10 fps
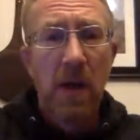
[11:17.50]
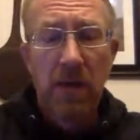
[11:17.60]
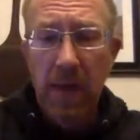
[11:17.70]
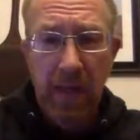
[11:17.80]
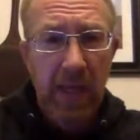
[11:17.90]

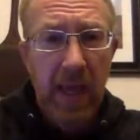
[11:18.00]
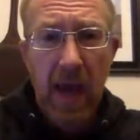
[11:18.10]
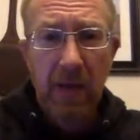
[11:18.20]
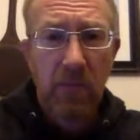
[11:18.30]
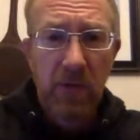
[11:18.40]
that he
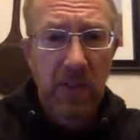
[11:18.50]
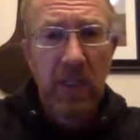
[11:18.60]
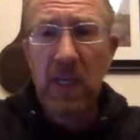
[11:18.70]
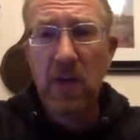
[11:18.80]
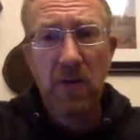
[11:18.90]
had was
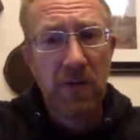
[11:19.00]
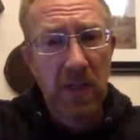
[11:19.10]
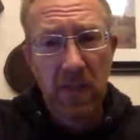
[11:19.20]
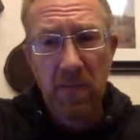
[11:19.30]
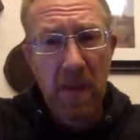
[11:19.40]
years
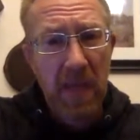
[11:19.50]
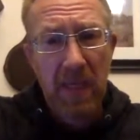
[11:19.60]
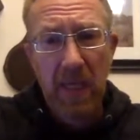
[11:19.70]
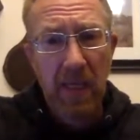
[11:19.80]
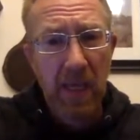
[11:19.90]
in the
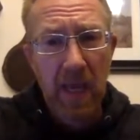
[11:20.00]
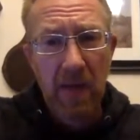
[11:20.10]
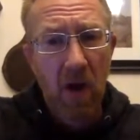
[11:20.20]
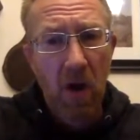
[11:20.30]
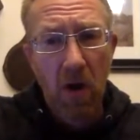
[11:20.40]
making,
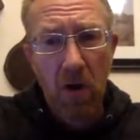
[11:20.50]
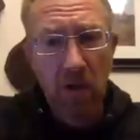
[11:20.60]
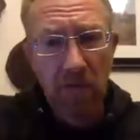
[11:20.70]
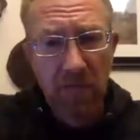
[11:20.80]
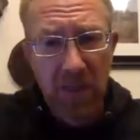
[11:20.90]
and
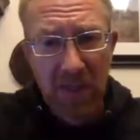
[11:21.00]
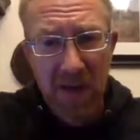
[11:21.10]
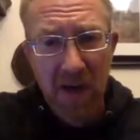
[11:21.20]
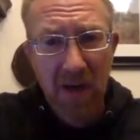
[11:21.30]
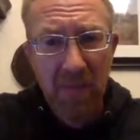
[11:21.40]
all of the
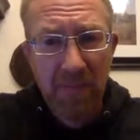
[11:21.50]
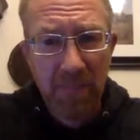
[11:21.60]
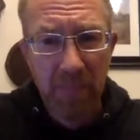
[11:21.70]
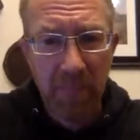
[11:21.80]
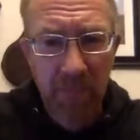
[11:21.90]

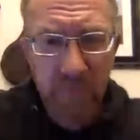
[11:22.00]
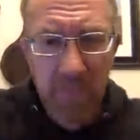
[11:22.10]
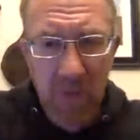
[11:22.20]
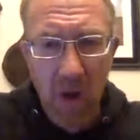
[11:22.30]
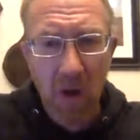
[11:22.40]

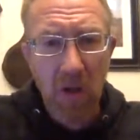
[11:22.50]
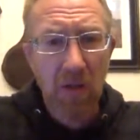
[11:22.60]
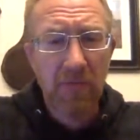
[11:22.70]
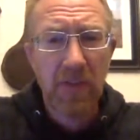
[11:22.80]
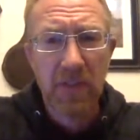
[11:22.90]
all
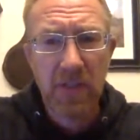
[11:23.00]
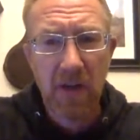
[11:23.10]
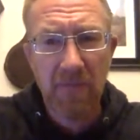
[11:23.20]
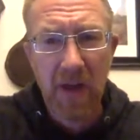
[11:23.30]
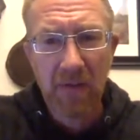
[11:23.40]
of the
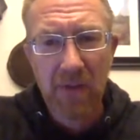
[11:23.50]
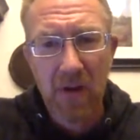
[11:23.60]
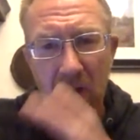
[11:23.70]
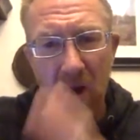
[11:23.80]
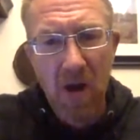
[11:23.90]
stuff out
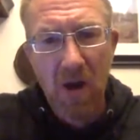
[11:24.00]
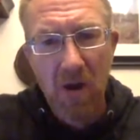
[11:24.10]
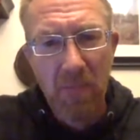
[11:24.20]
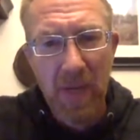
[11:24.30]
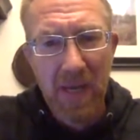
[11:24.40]
there.
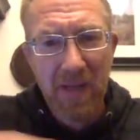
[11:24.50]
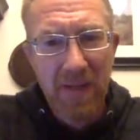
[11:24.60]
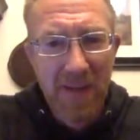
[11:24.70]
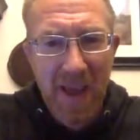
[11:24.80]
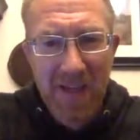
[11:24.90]
Oh man,
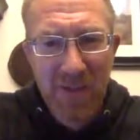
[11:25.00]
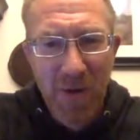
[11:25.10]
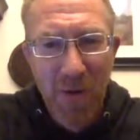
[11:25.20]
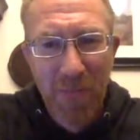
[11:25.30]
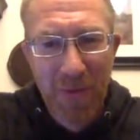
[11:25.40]
ex
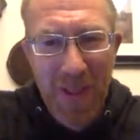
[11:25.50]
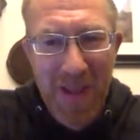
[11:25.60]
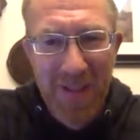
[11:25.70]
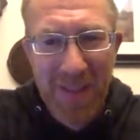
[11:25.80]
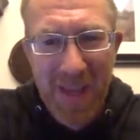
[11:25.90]

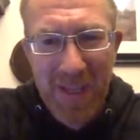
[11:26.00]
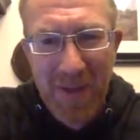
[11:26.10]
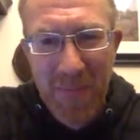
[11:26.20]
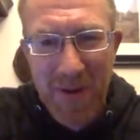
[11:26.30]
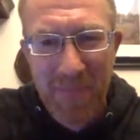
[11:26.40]
Overland, thank
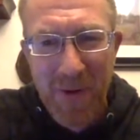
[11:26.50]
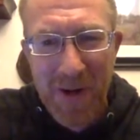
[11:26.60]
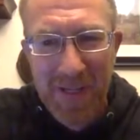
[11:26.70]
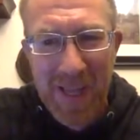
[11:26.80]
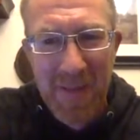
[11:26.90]
you, my
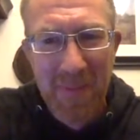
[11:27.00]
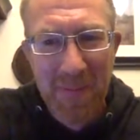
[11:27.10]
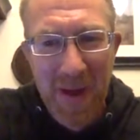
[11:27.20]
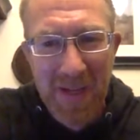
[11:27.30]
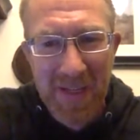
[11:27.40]
friend. Camping
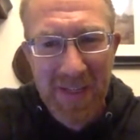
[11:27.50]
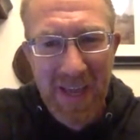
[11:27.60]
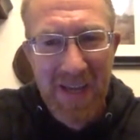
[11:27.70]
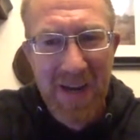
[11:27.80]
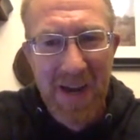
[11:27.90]
Mike and
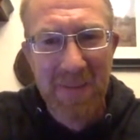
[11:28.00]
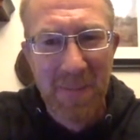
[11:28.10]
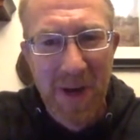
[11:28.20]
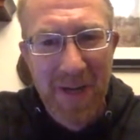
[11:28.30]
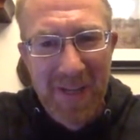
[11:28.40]
K9
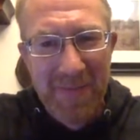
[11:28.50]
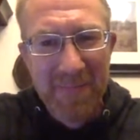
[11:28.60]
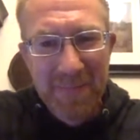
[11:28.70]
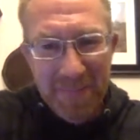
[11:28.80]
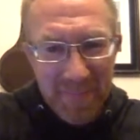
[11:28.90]
Buddy.
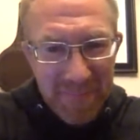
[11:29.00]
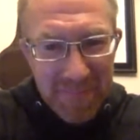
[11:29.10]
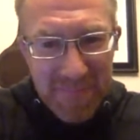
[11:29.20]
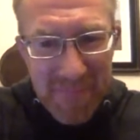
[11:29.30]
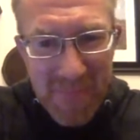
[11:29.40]

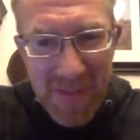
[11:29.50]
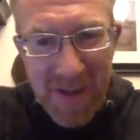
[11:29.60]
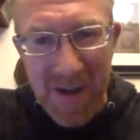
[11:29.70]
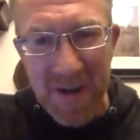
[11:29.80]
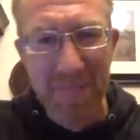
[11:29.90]

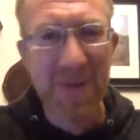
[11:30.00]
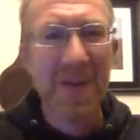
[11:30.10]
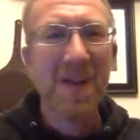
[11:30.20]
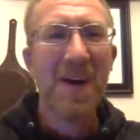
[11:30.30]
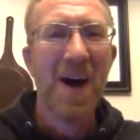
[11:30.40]

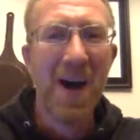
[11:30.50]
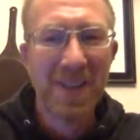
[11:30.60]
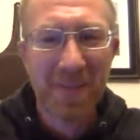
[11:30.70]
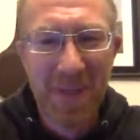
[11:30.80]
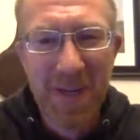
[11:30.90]

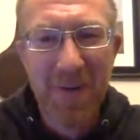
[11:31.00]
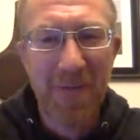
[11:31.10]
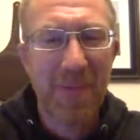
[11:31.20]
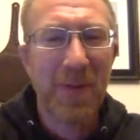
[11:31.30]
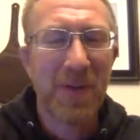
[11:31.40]
Awesome to hear
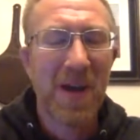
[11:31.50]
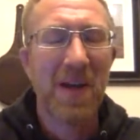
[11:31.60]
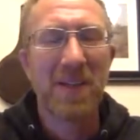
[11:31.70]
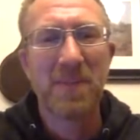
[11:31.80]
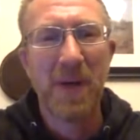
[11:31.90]
from you
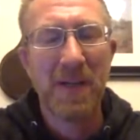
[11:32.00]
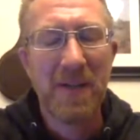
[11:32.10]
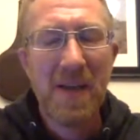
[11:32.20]
guys. But